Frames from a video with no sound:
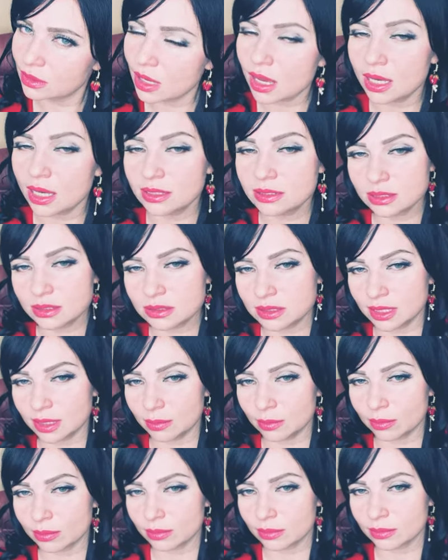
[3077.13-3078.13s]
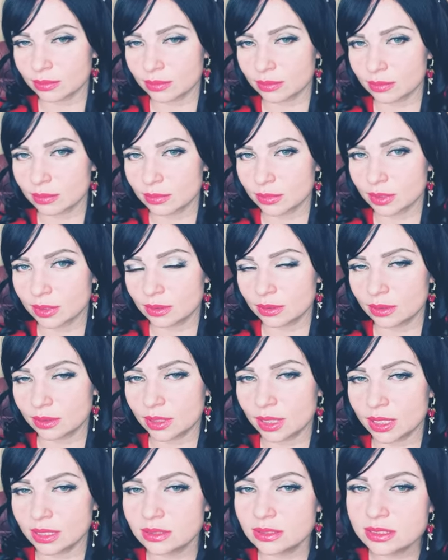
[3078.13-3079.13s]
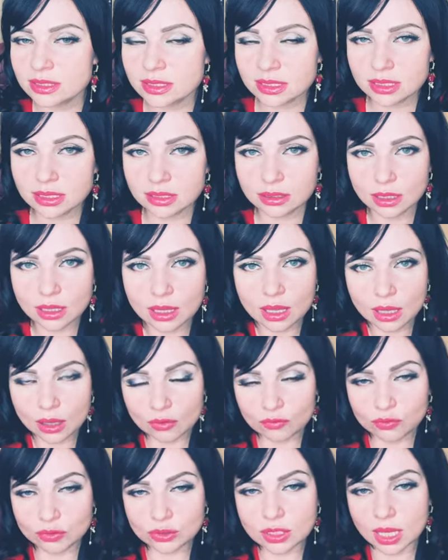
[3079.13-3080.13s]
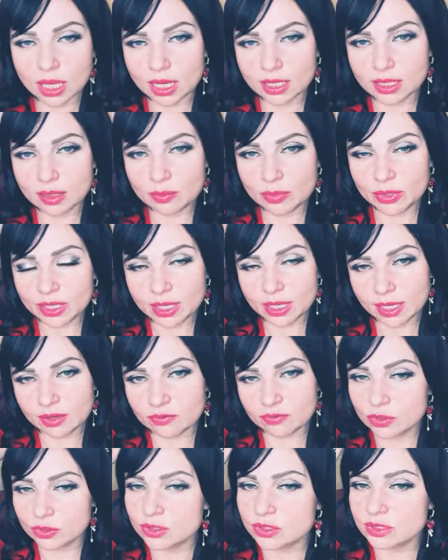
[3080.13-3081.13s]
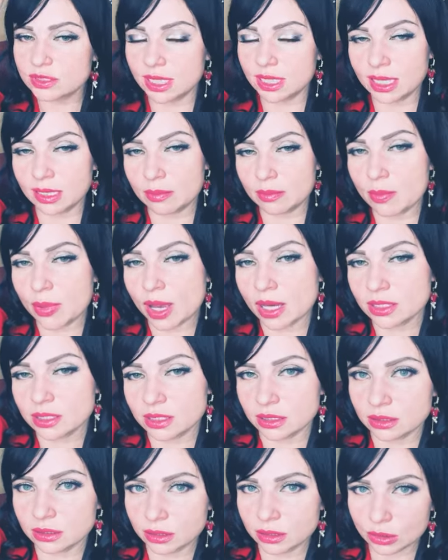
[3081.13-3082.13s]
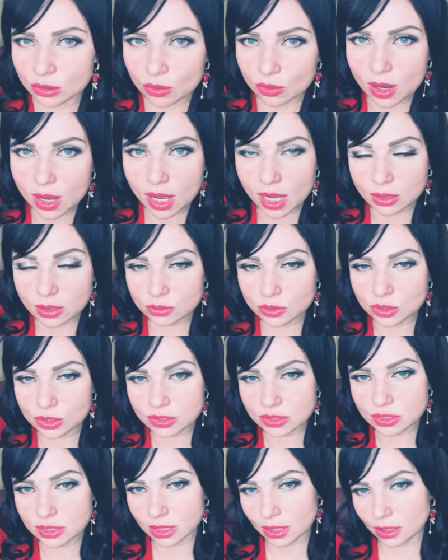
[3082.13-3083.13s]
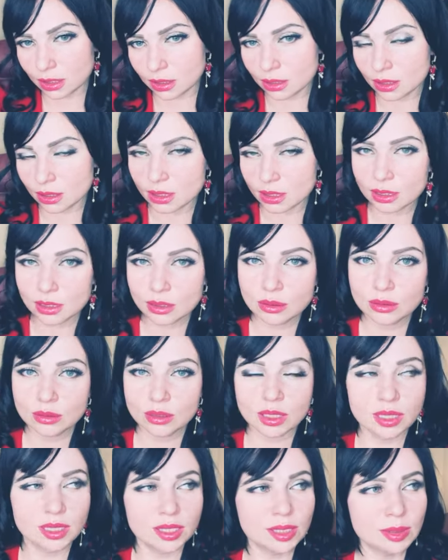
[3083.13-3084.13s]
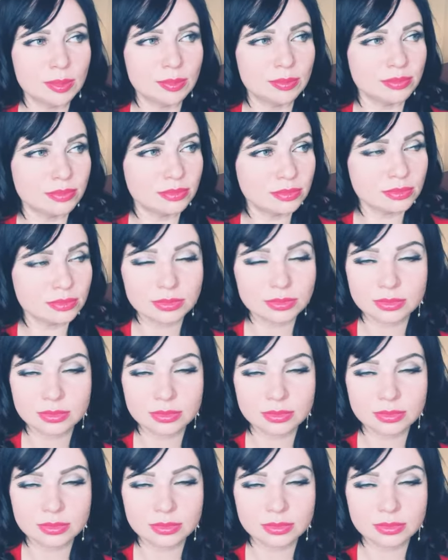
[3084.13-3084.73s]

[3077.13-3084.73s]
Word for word: ask them and see what kind of behavior they embodied. You know, how did they um,